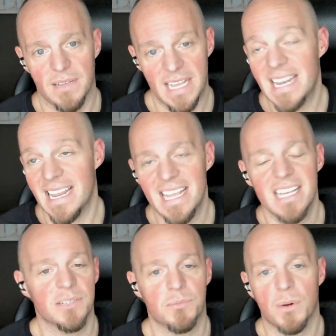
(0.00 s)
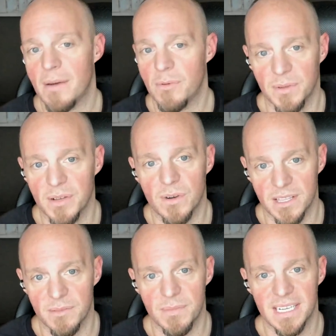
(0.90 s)
it is probably one of
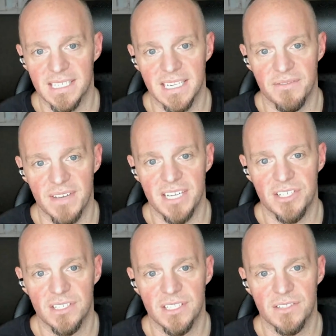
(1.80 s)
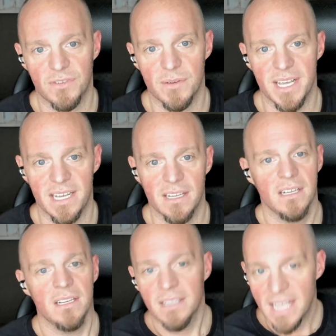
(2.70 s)
the biggest innovations from a
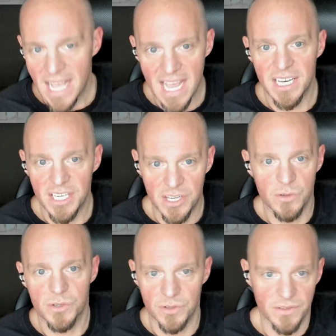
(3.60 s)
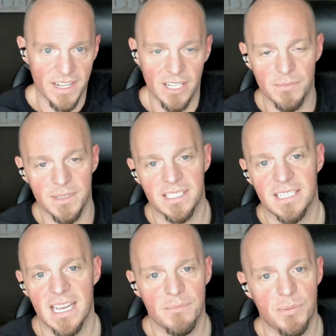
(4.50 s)
end user development
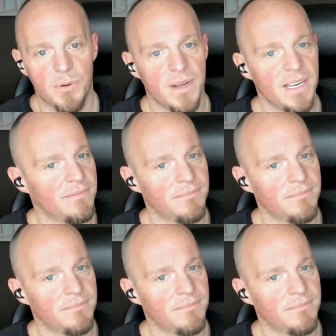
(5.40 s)
standpoint.